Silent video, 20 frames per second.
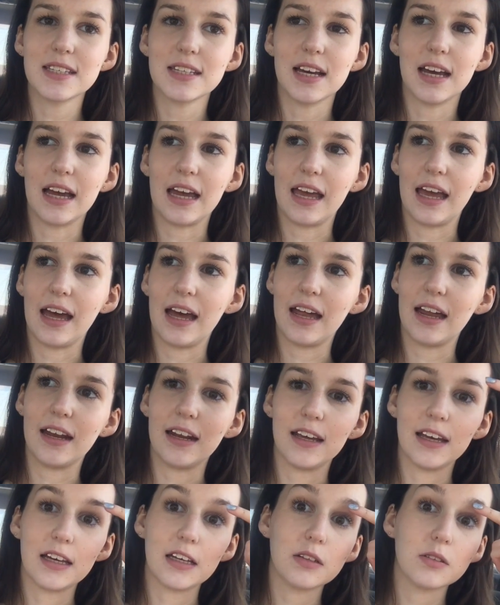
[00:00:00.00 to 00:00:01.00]
and
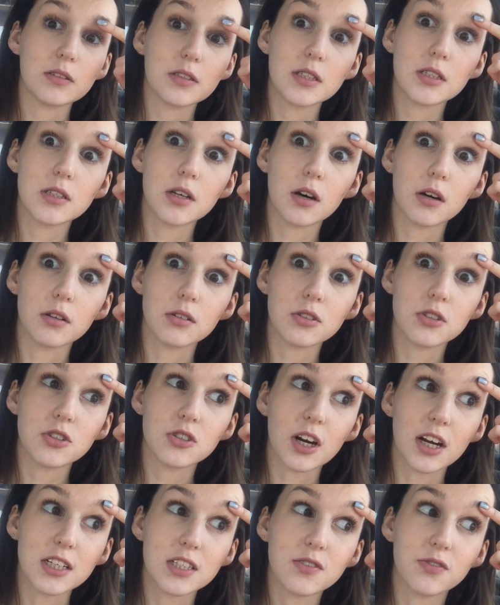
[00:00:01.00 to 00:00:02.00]
it was so
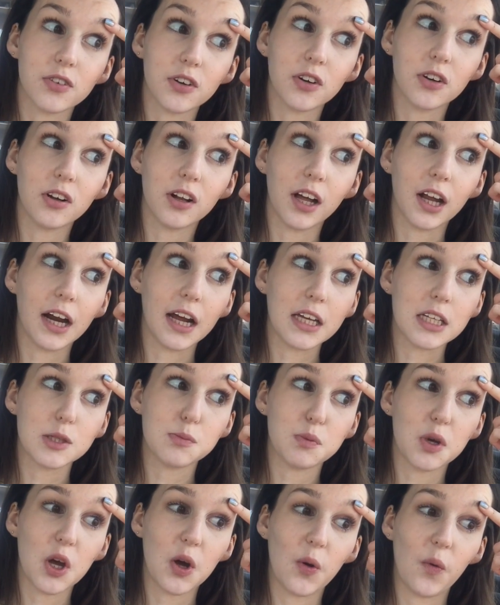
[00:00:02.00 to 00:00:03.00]
stressful, and I
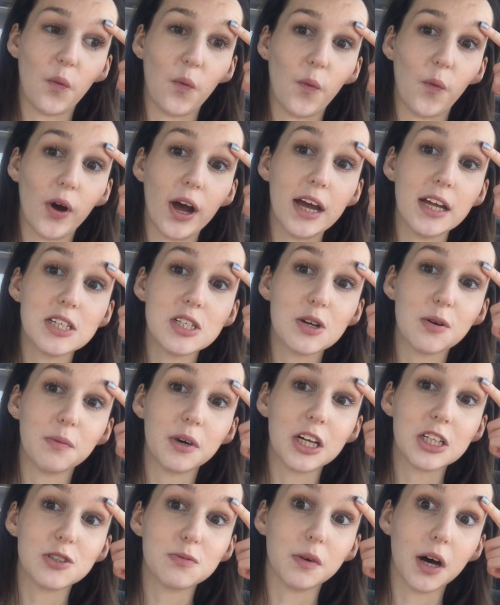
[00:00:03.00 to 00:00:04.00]
spent way too
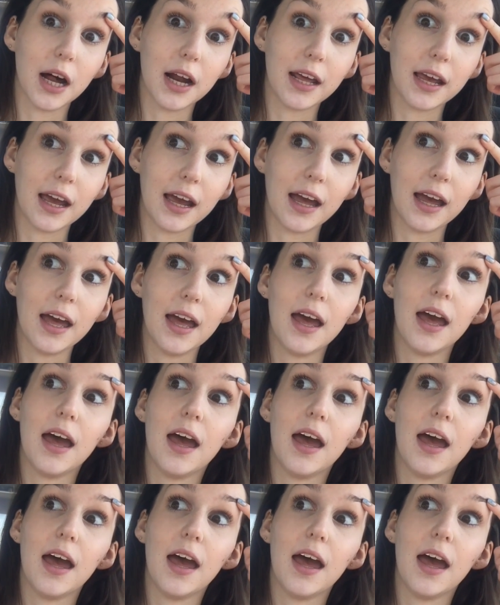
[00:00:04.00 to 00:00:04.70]
much money,